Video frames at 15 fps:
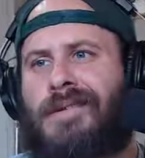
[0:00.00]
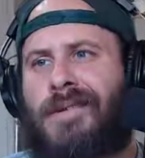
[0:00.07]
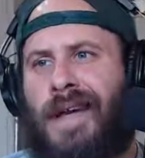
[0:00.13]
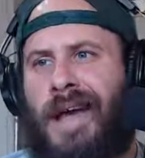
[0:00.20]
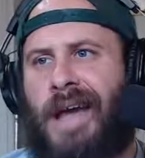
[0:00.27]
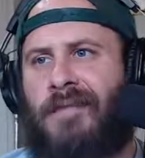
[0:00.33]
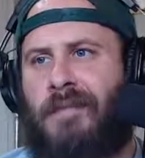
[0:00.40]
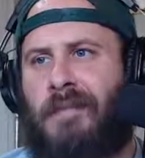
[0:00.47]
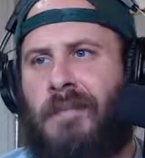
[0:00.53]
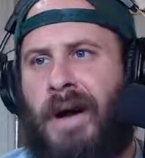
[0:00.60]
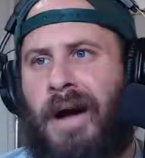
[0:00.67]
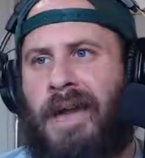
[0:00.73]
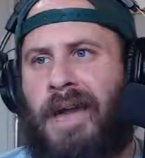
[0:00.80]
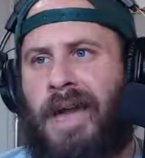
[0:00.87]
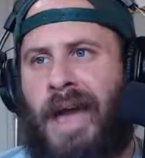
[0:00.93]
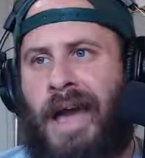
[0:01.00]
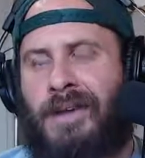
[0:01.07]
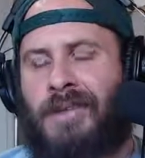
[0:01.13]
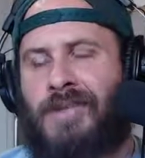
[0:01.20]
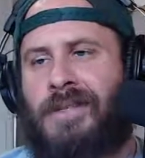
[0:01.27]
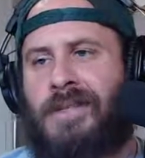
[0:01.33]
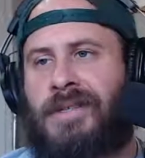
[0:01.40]
to have my
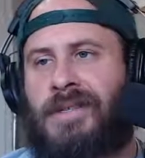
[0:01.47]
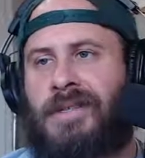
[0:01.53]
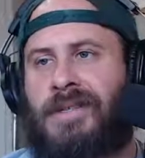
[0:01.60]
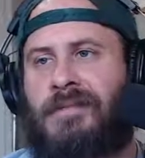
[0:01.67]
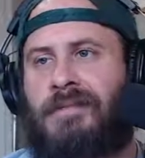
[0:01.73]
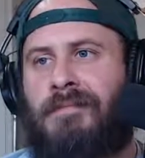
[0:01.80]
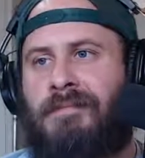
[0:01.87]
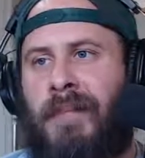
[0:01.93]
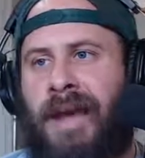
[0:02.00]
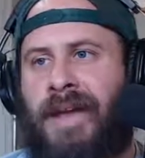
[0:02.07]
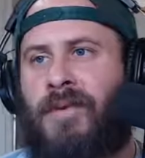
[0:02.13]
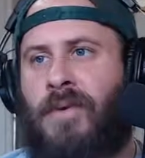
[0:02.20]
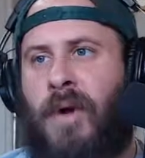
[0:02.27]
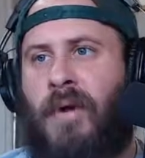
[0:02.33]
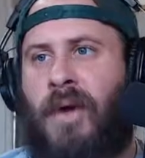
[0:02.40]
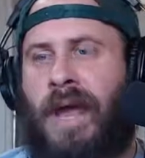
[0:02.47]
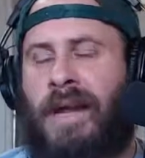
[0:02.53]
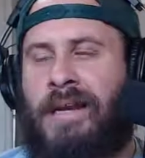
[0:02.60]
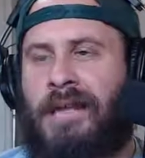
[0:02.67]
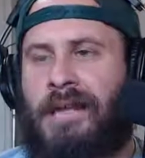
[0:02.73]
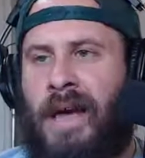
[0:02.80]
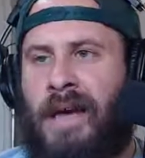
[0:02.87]
actions micro
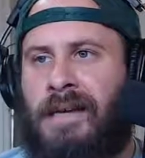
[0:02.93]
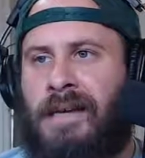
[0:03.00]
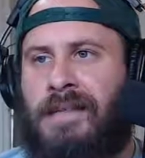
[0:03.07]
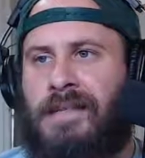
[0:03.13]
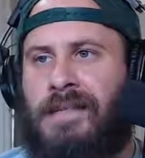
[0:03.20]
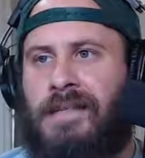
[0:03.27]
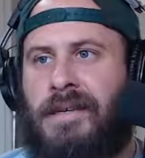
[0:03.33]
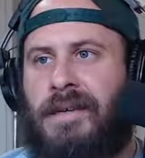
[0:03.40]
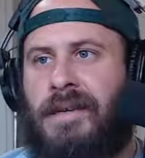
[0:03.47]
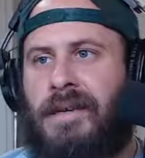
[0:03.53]
analyzed,